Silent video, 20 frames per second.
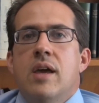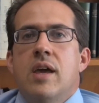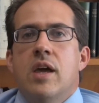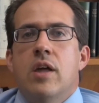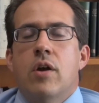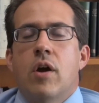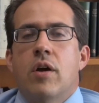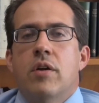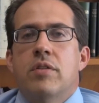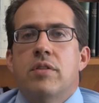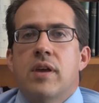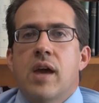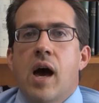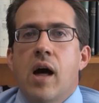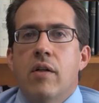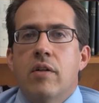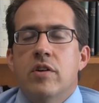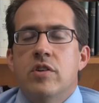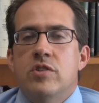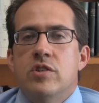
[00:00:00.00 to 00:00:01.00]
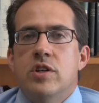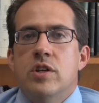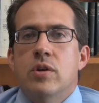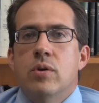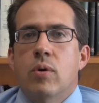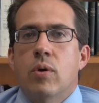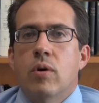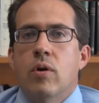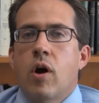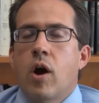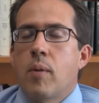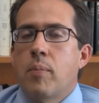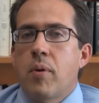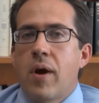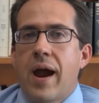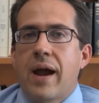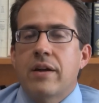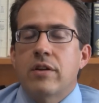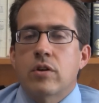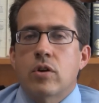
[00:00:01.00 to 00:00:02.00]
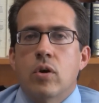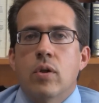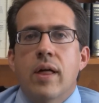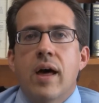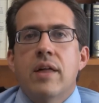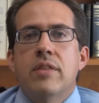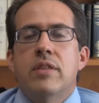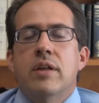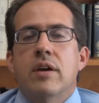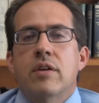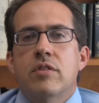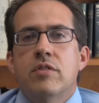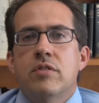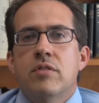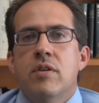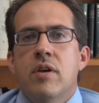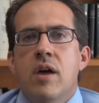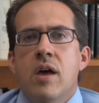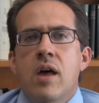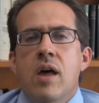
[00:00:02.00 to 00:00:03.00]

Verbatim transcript: in our theology or our practical ethics.